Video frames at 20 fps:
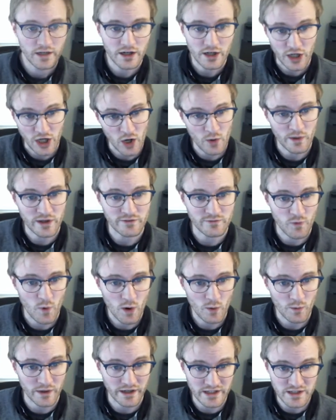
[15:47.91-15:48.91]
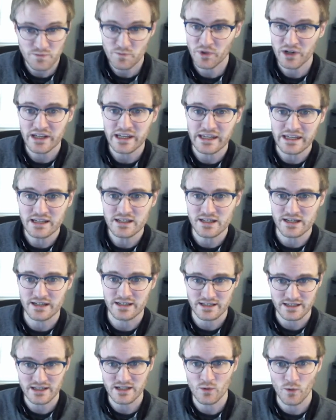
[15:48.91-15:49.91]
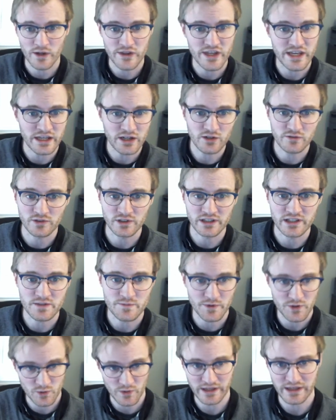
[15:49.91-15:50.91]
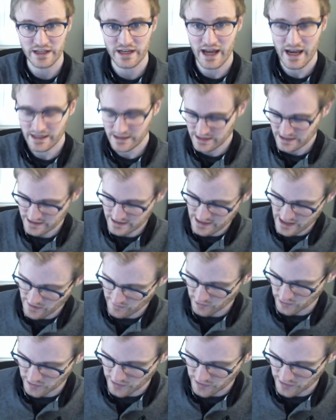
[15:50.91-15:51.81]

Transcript: Going forward, it's pretty easy to see what the interval is between the next several